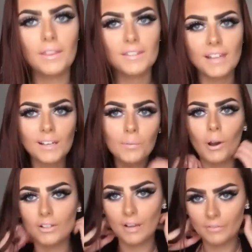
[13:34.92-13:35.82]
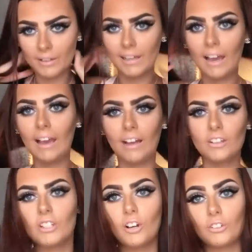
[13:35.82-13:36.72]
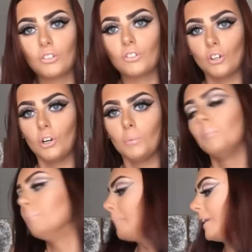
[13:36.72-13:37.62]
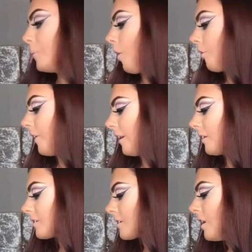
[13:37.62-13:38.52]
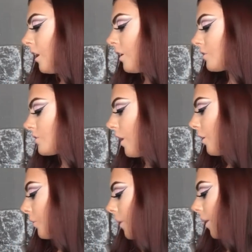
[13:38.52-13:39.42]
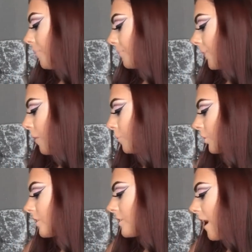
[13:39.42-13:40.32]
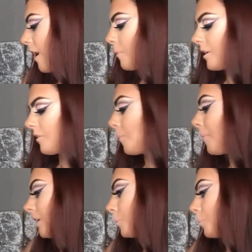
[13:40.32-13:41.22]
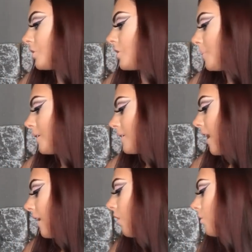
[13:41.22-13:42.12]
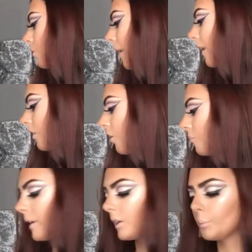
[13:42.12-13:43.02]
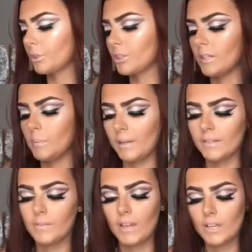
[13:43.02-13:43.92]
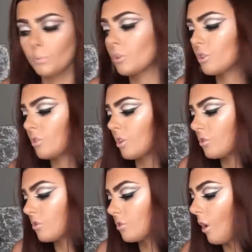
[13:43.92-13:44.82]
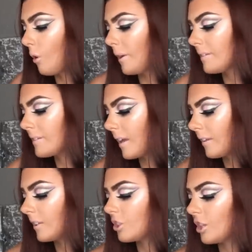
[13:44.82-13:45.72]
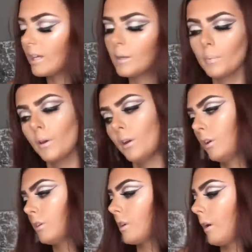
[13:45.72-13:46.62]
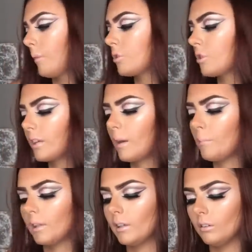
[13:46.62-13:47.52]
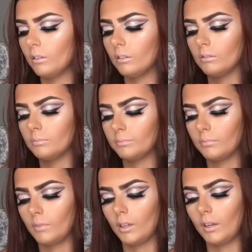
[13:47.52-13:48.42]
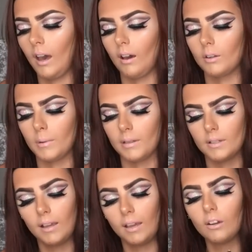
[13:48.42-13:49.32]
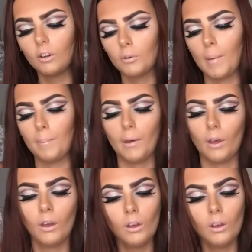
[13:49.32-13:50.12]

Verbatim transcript: In the second box, I feel like I actually got so many more things. So I'm going to start with the makeup brushes, because I got quite a lot of makeup brushes, because these were just so insanely cheap. So I'm just going to get my little card, because I cannot remember